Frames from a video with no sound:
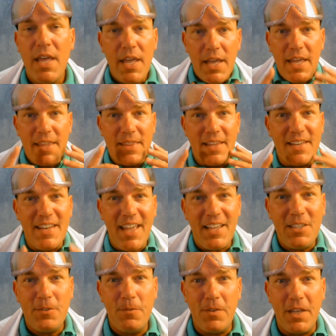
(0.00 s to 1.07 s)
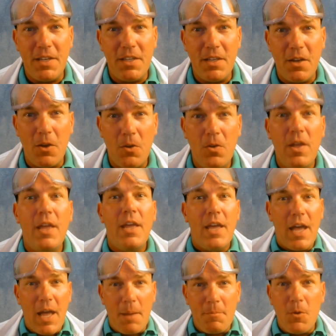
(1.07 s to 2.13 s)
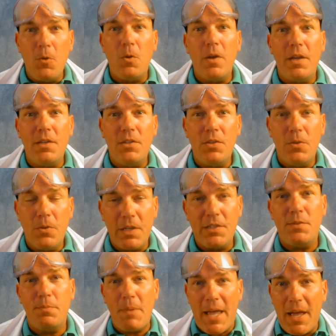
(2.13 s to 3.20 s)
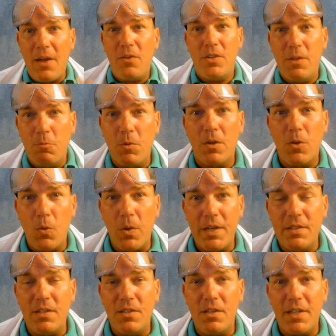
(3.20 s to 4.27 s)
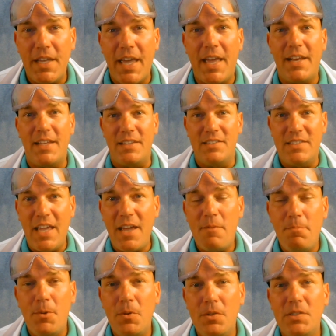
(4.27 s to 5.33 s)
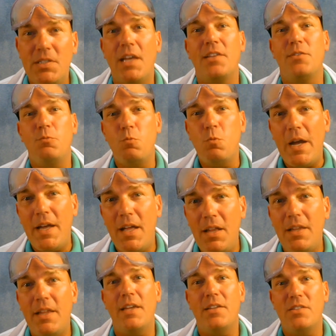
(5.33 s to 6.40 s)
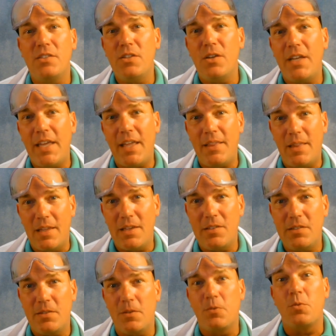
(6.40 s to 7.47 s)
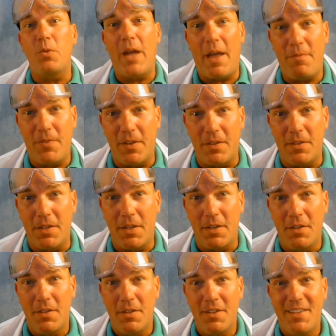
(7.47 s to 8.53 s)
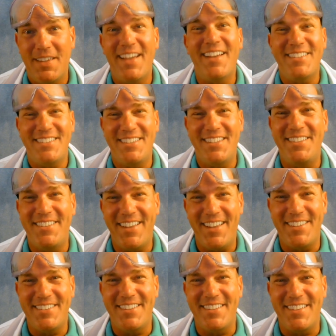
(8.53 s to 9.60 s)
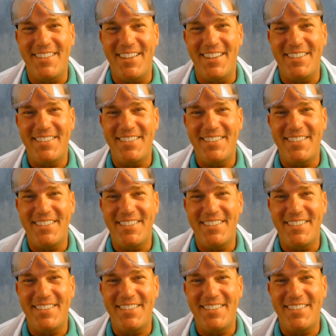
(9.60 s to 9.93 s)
In the next video, I'm going to expound and we're going to look at examples as well as look at this graphically. I'll see you guys in class.